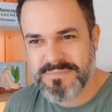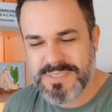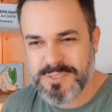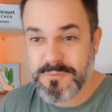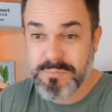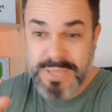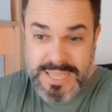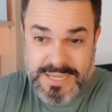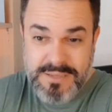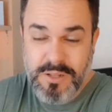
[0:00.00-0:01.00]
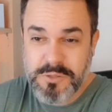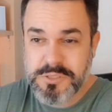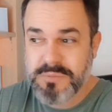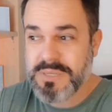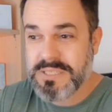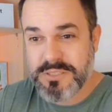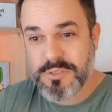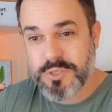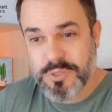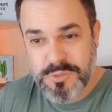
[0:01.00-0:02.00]
So pick also means to
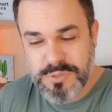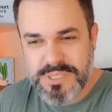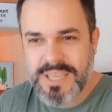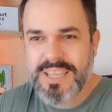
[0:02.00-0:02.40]
choose.